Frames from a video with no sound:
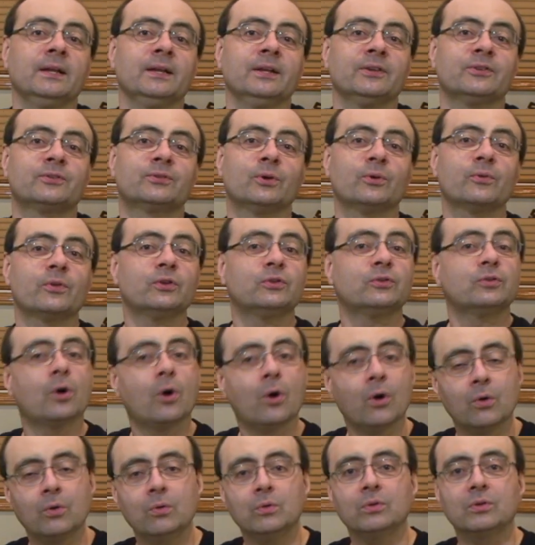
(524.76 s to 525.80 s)
So the
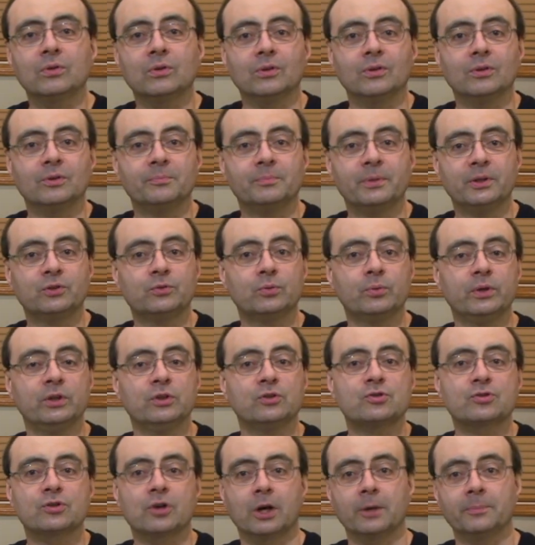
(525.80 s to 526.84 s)
total between
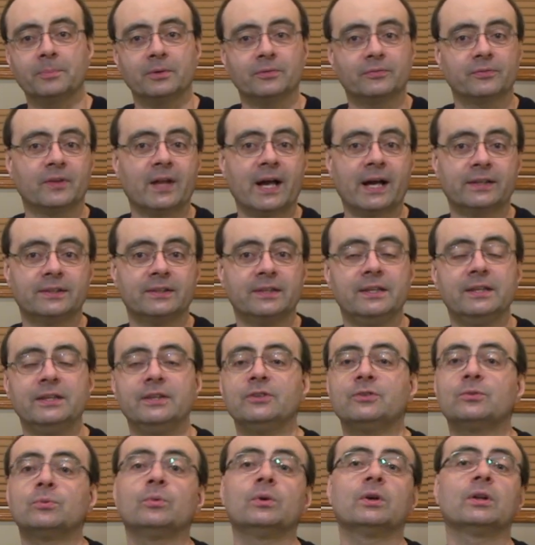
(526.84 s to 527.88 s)
sharp and flat
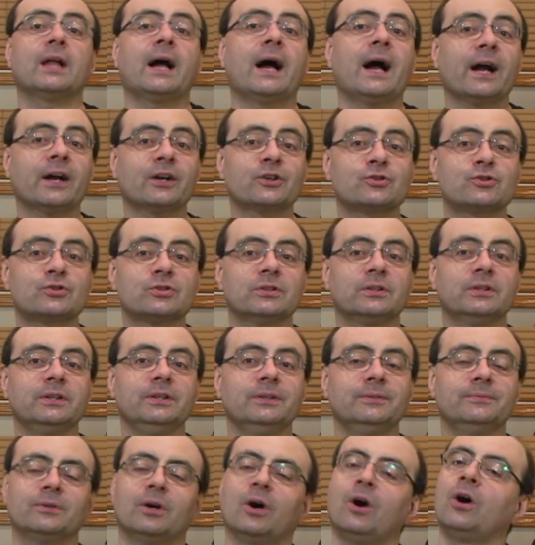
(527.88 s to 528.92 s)
keys will
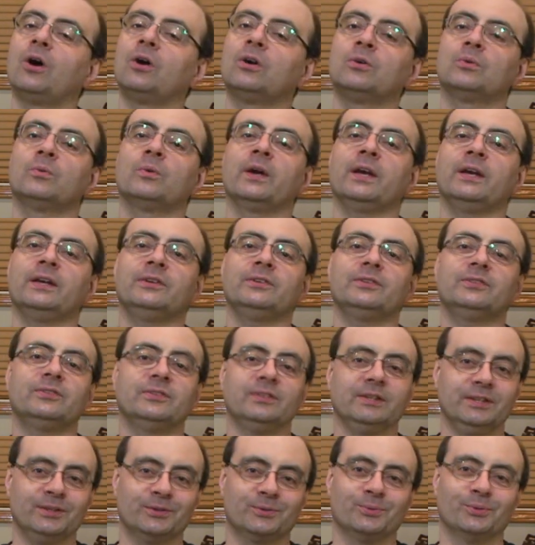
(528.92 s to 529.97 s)
actually always
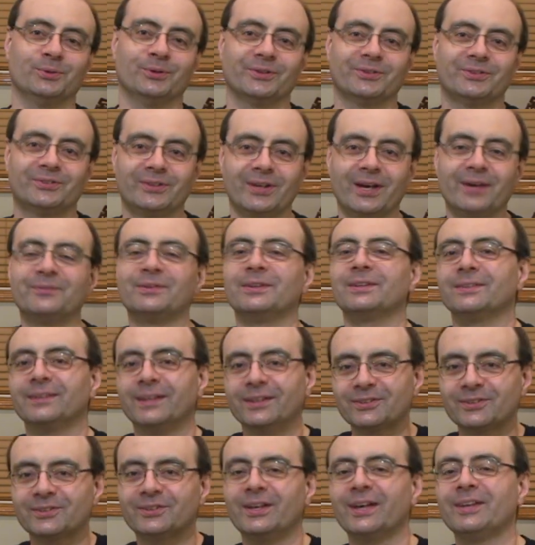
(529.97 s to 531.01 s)
equal 7.
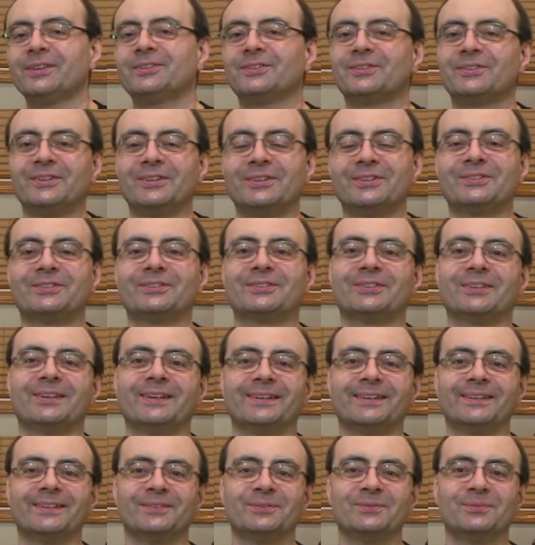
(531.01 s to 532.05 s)
Let's test this
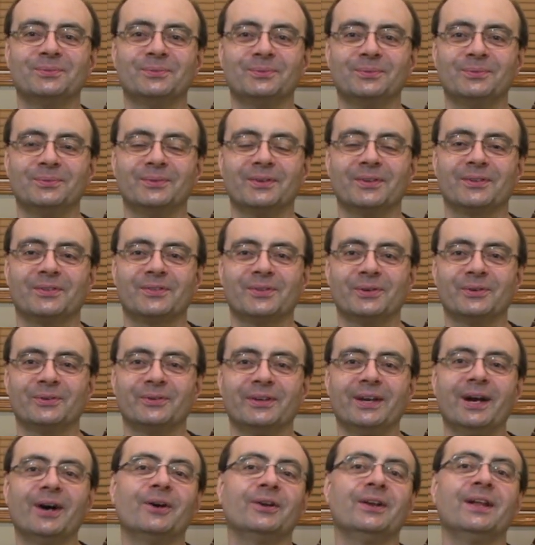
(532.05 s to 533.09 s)
with
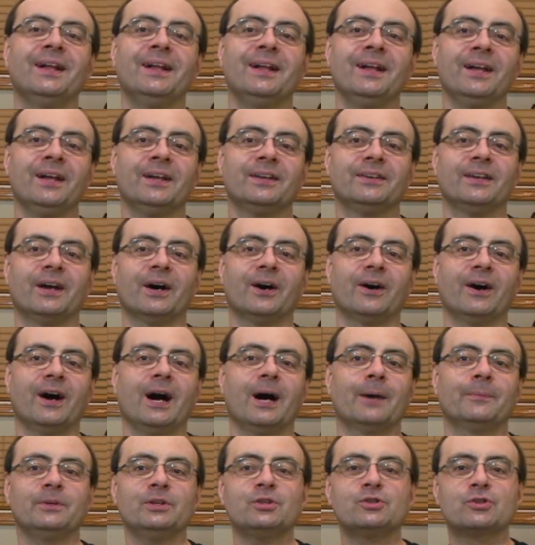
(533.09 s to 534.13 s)
theory out. Now,
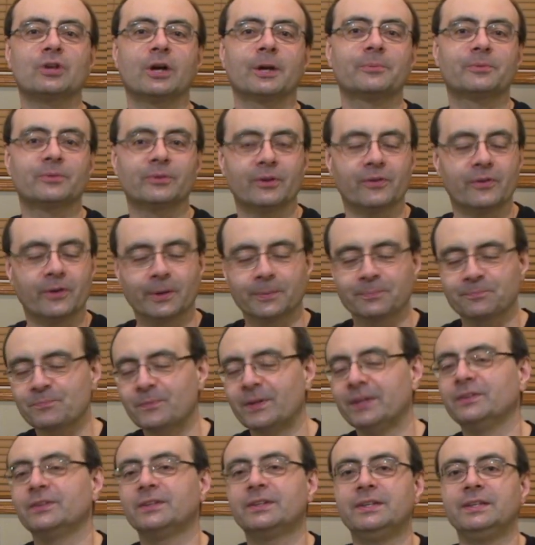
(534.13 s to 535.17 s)
how many sharps are there
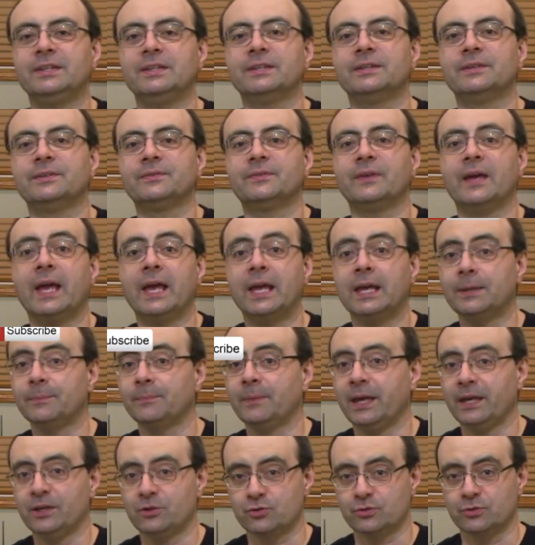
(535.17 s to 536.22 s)
in the key of A
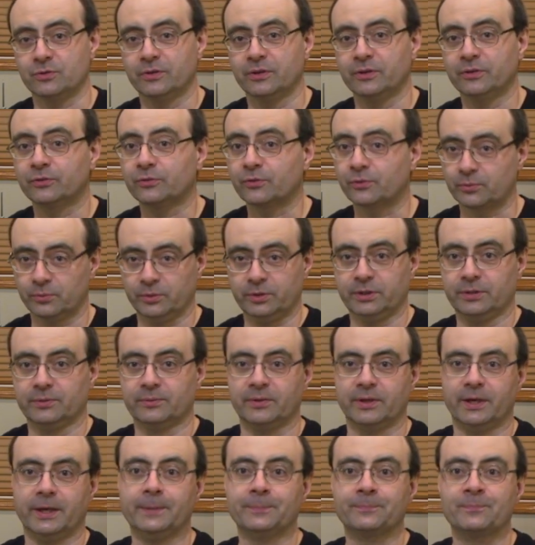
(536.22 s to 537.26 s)
major? There's 3,
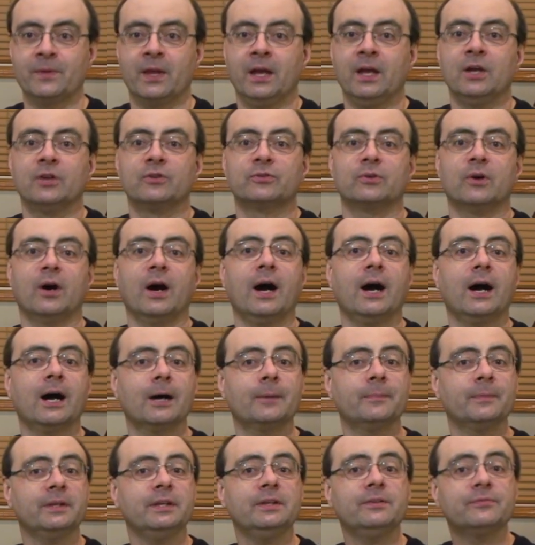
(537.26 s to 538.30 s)
right? So
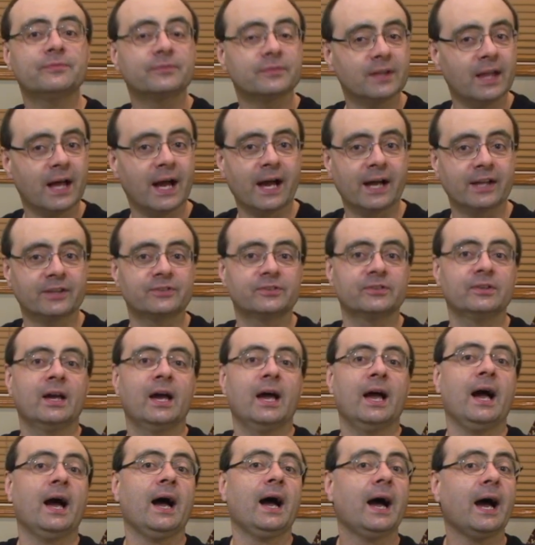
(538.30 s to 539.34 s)
how many flats
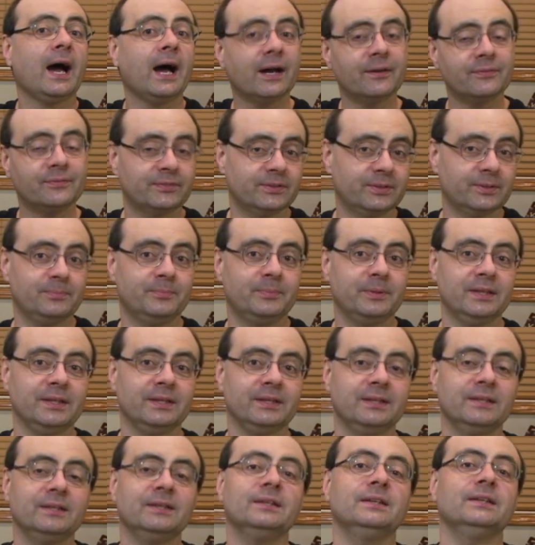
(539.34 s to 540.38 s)
have to
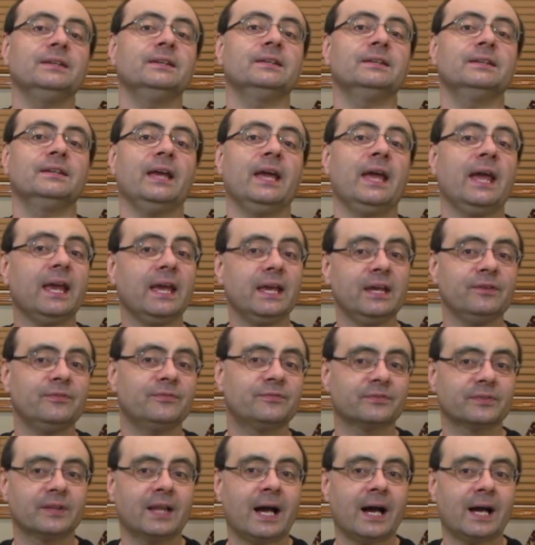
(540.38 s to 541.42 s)
be in A
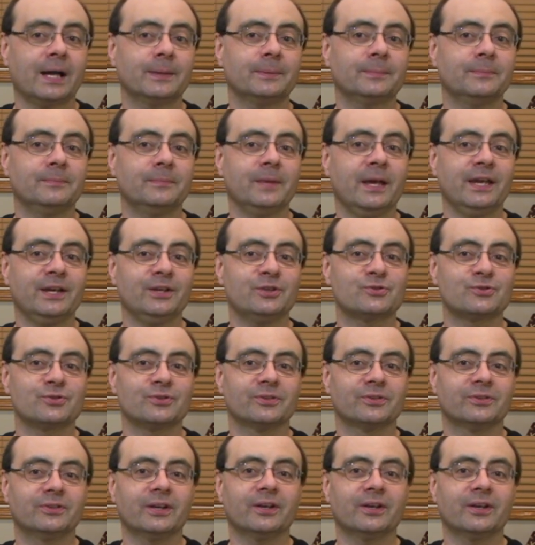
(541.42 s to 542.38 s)
flat major?